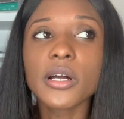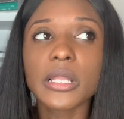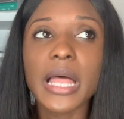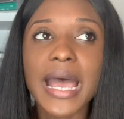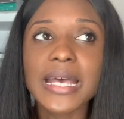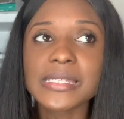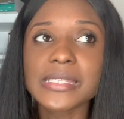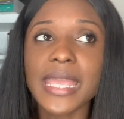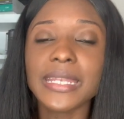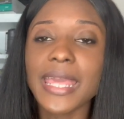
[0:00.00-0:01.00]
a class
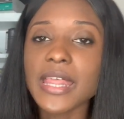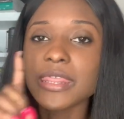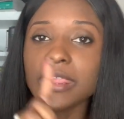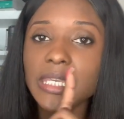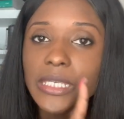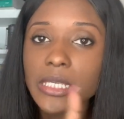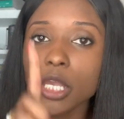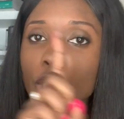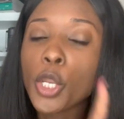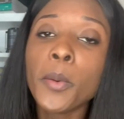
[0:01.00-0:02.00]
and get
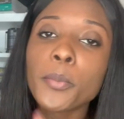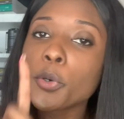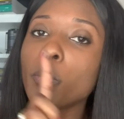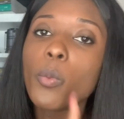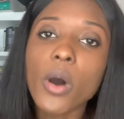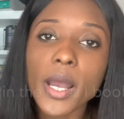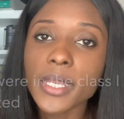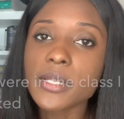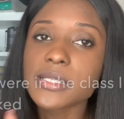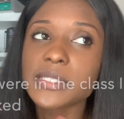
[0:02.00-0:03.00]
the number
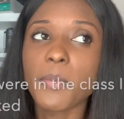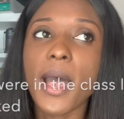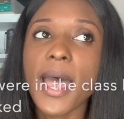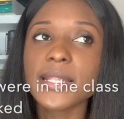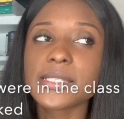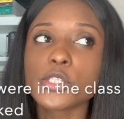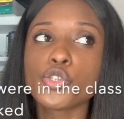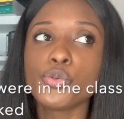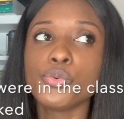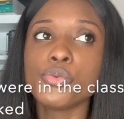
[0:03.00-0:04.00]
one spot
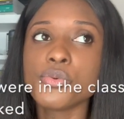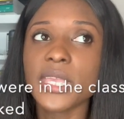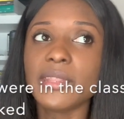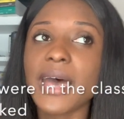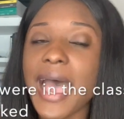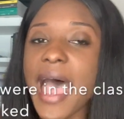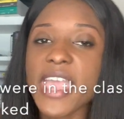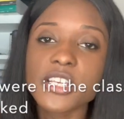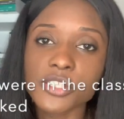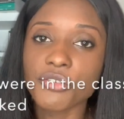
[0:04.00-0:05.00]
to get the
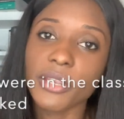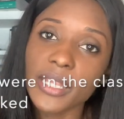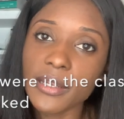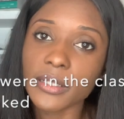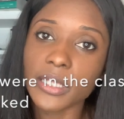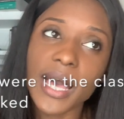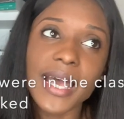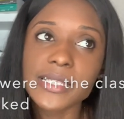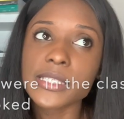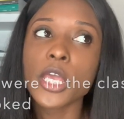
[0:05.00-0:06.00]
highest grade in a
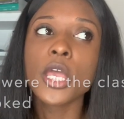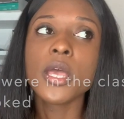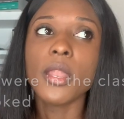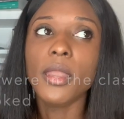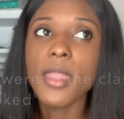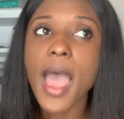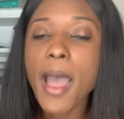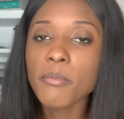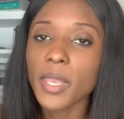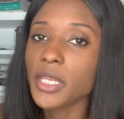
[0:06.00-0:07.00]
class,
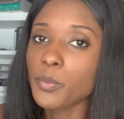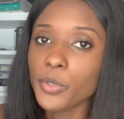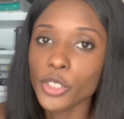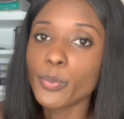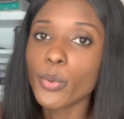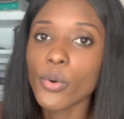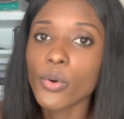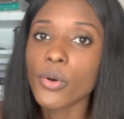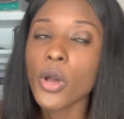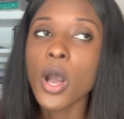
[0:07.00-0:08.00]
not many
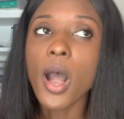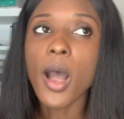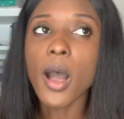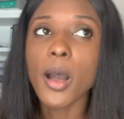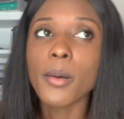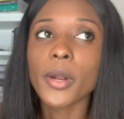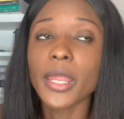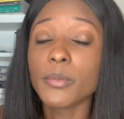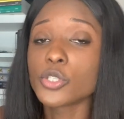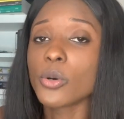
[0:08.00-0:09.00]
people are
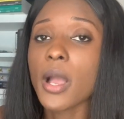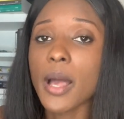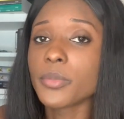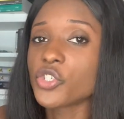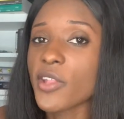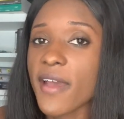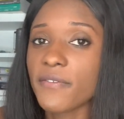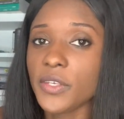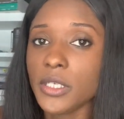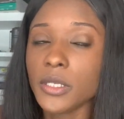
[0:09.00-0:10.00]
able to accomplish
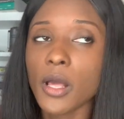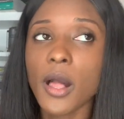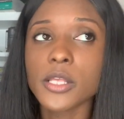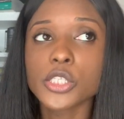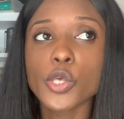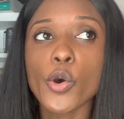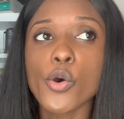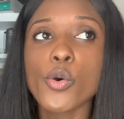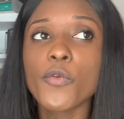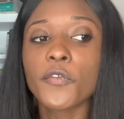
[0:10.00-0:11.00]
that feat.
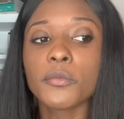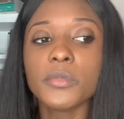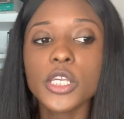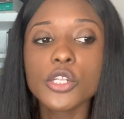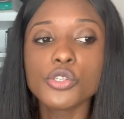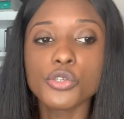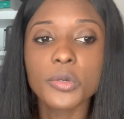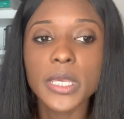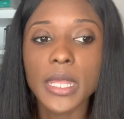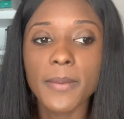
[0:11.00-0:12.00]
So for me to
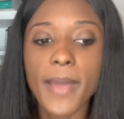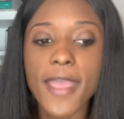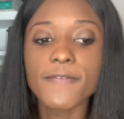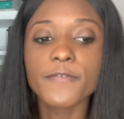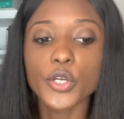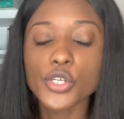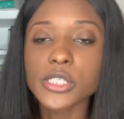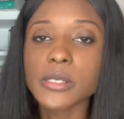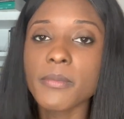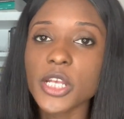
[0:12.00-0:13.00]
do it in my
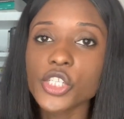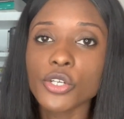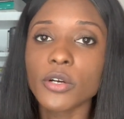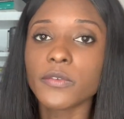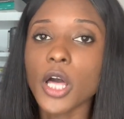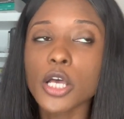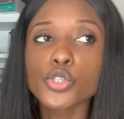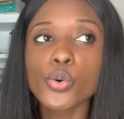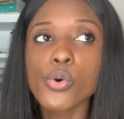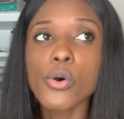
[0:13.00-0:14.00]
first semester of law
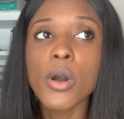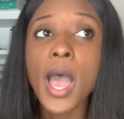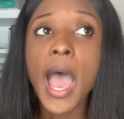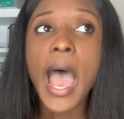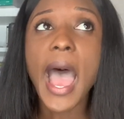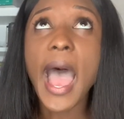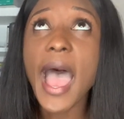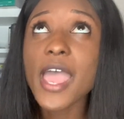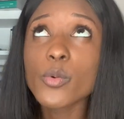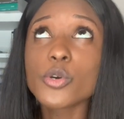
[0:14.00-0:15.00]
school,
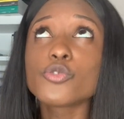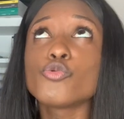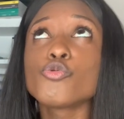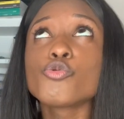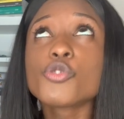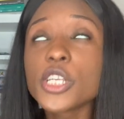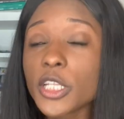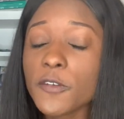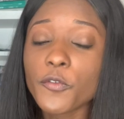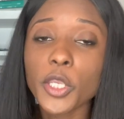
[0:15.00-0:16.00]
I was
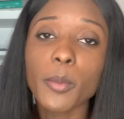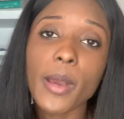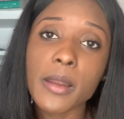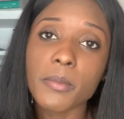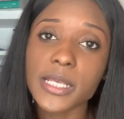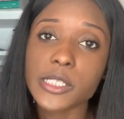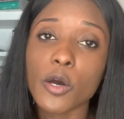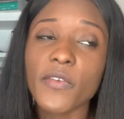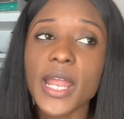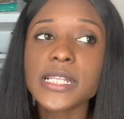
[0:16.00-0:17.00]
really freaking proud of
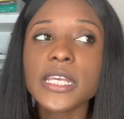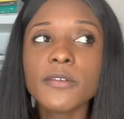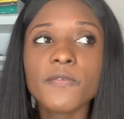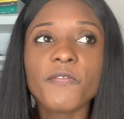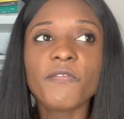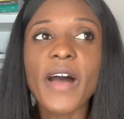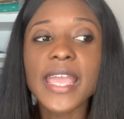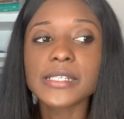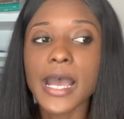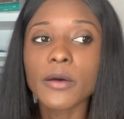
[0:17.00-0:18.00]
myself. And I didn't
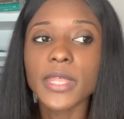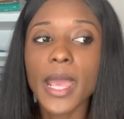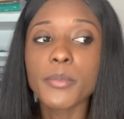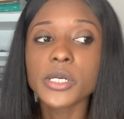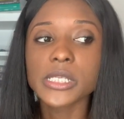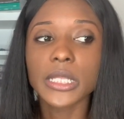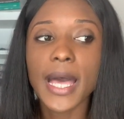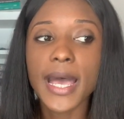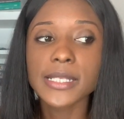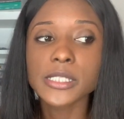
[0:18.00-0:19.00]
find out that I booked a
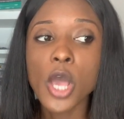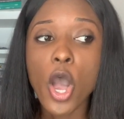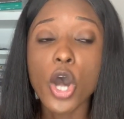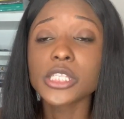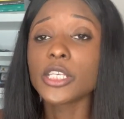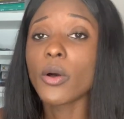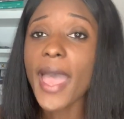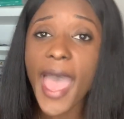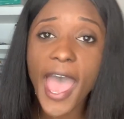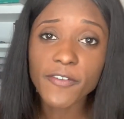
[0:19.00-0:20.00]
class
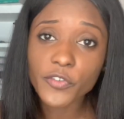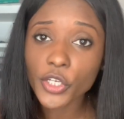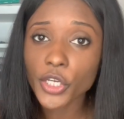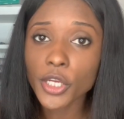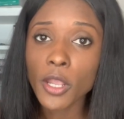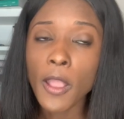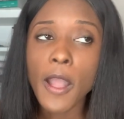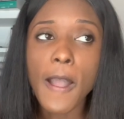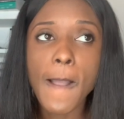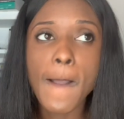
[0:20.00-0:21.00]
until after
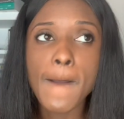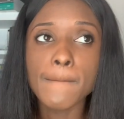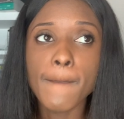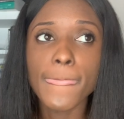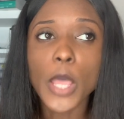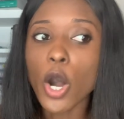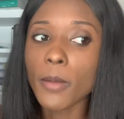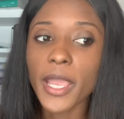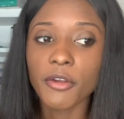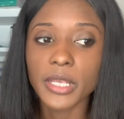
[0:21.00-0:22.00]

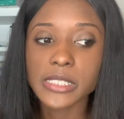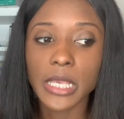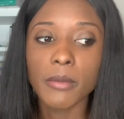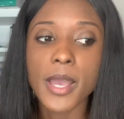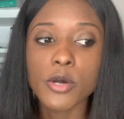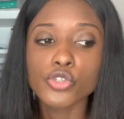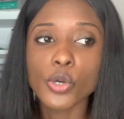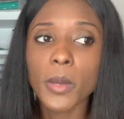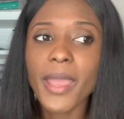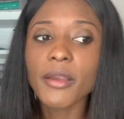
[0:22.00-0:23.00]
all my grades came out.
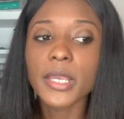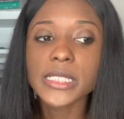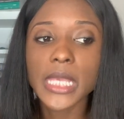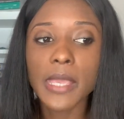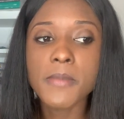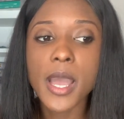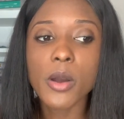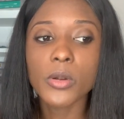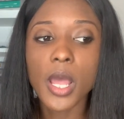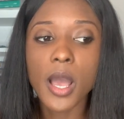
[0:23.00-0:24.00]
So when my grades came
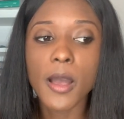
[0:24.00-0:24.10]
out,